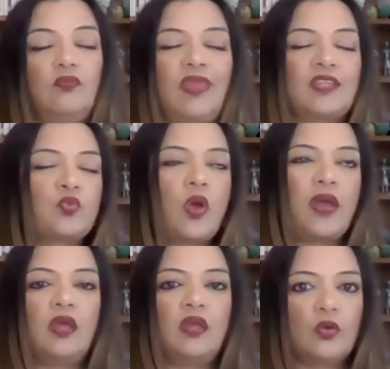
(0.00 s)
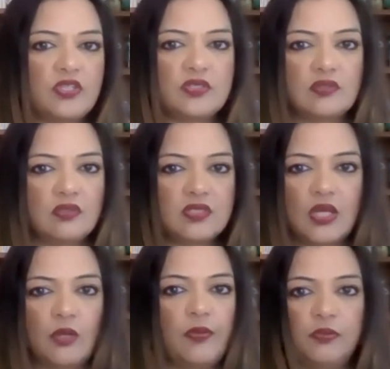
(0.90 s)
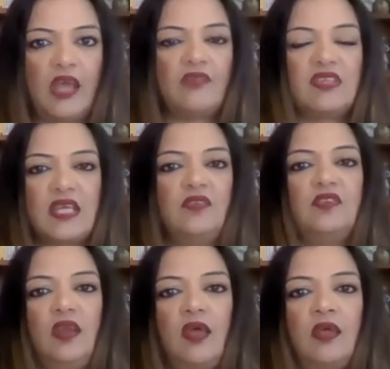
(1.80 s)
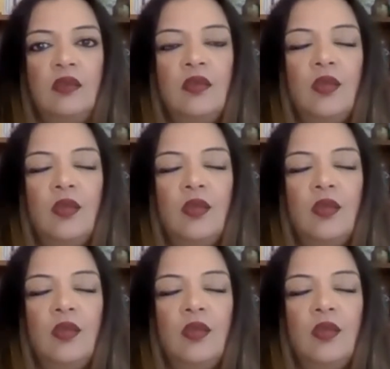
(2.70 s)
that's why I always tell people to have a safety net.